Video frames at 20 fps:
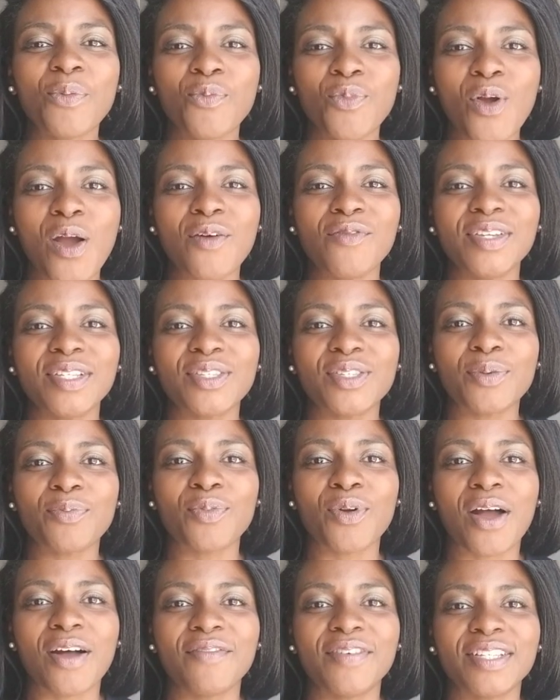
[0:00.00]
province to
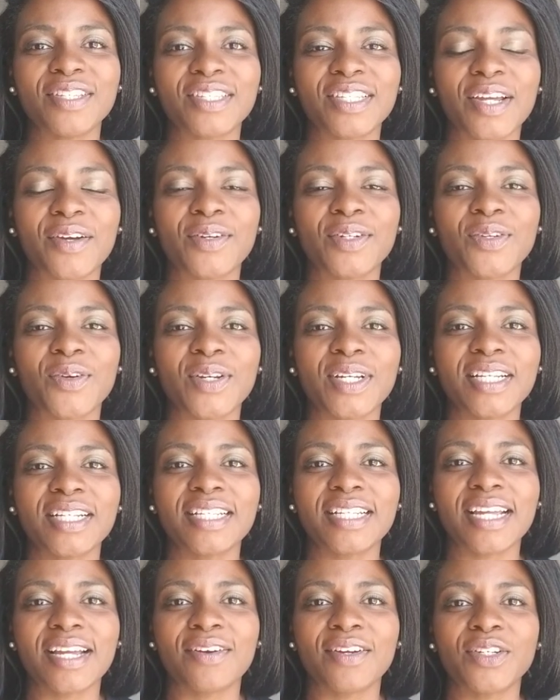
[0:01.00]
province, territory to
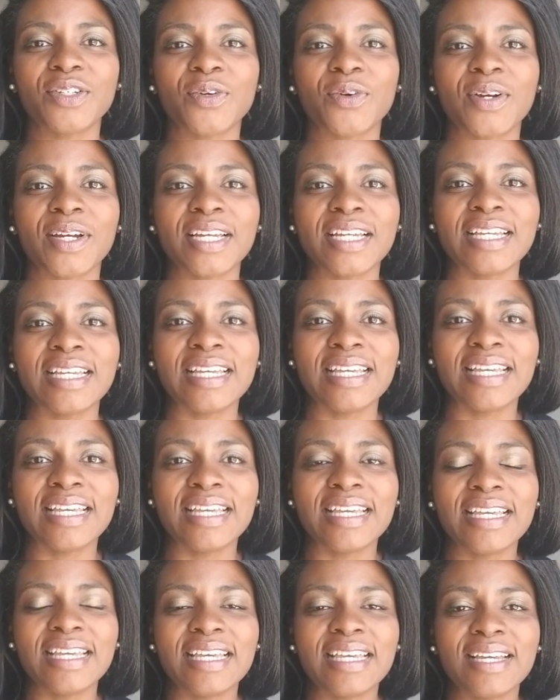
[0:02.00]
territory
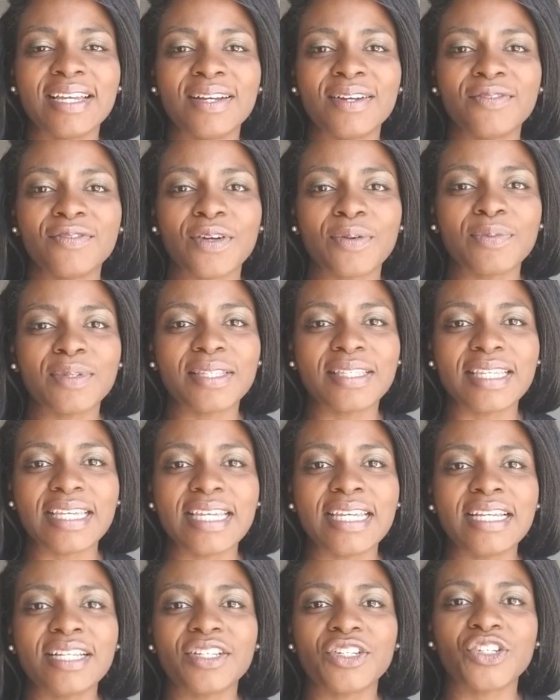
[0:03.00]
from
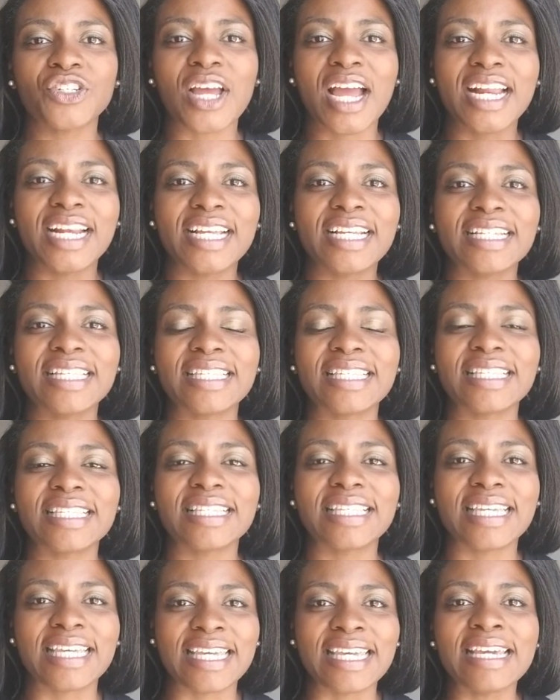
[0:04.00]
sea to shining
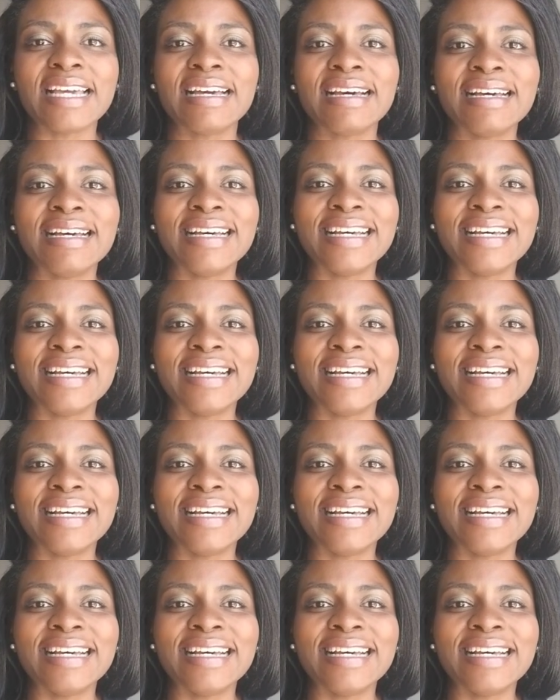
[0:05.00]
sea.